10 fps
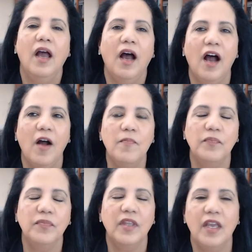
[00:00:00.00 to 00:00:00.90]

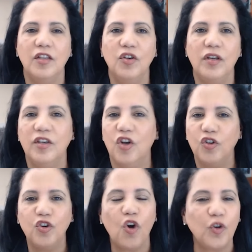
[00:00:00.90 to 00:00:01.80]
Um, and you, you know,
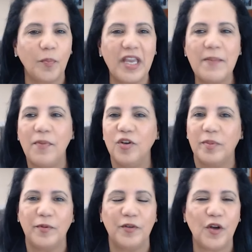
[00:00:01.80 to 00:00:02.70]
you know your people, your
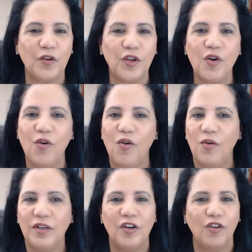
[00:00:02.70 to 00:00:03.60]
people know
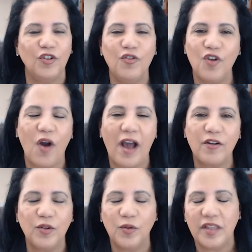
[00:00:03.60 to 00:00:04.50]
you, you know, you know how
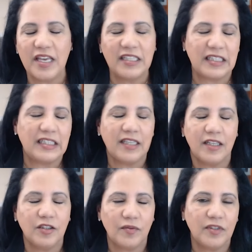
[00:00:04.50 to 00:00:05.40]
to do things
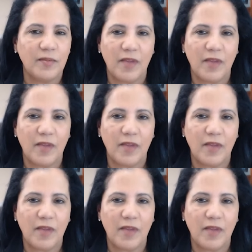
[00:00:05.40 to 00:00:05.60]
instinctively.